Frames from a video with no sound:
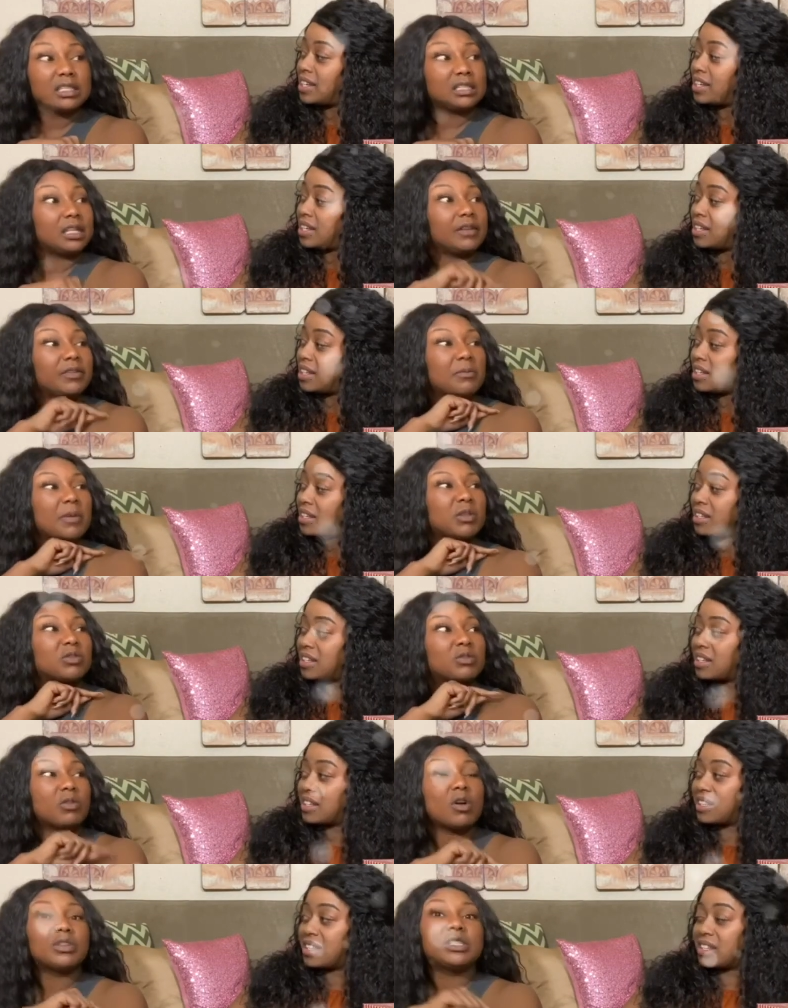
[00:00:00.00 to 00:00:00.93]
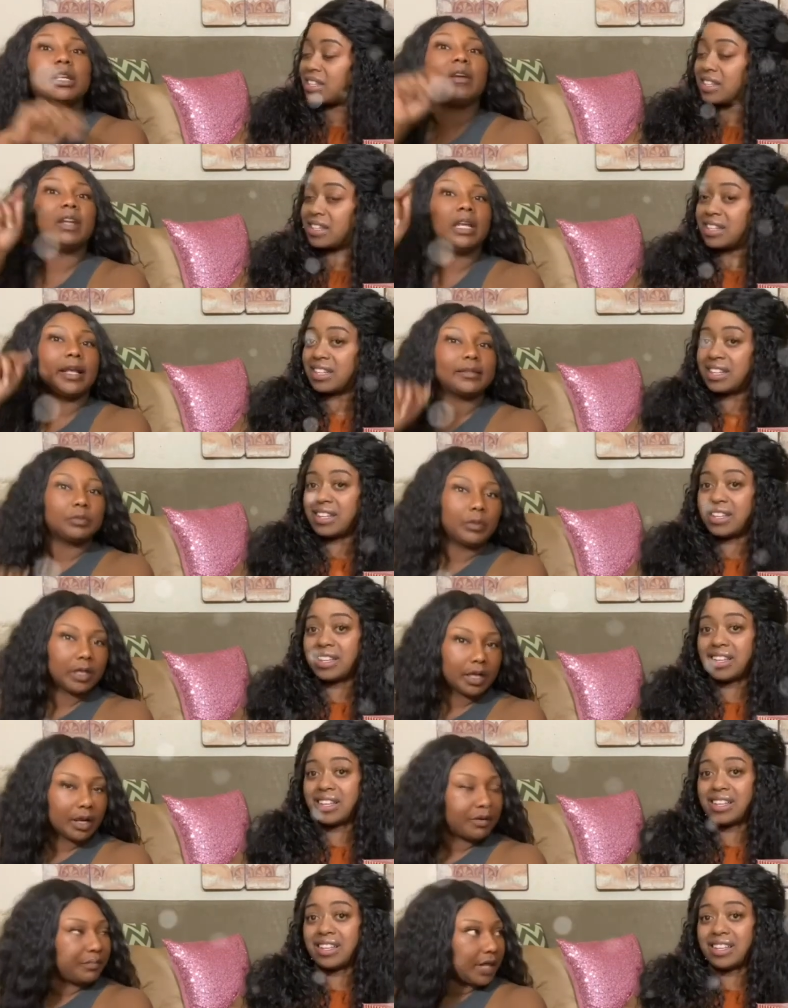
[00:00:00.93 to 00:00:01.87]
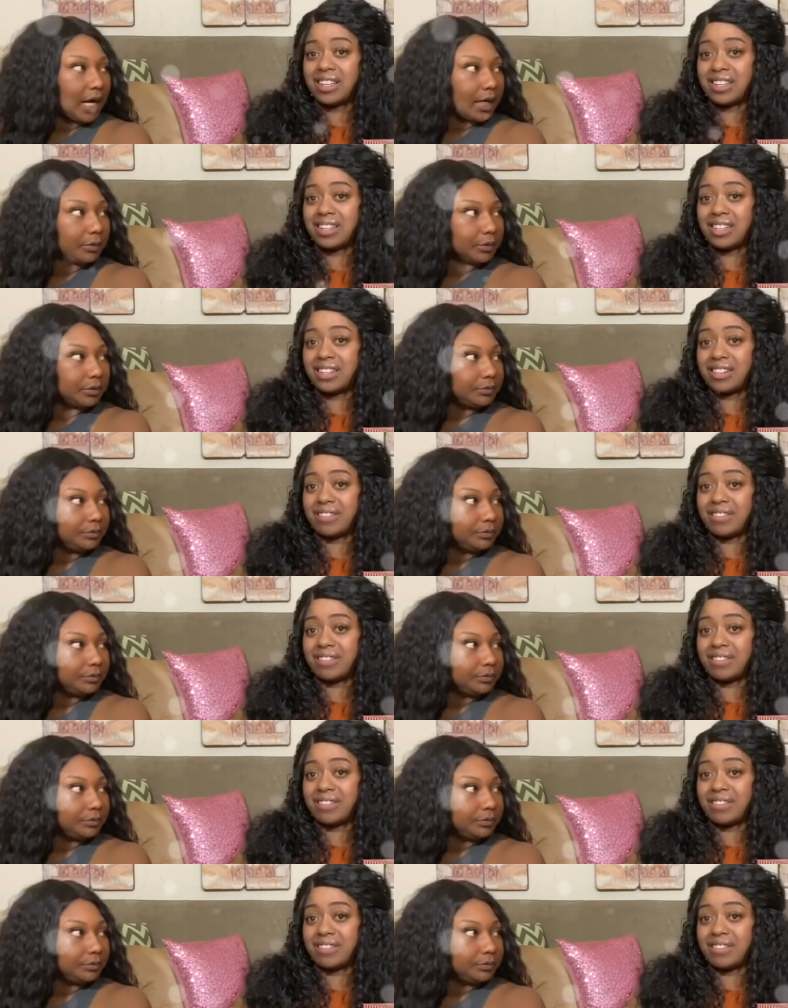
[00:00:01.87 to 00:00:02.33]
Speaker 1: stuff, the most gross stuff, and that's what'll go viral.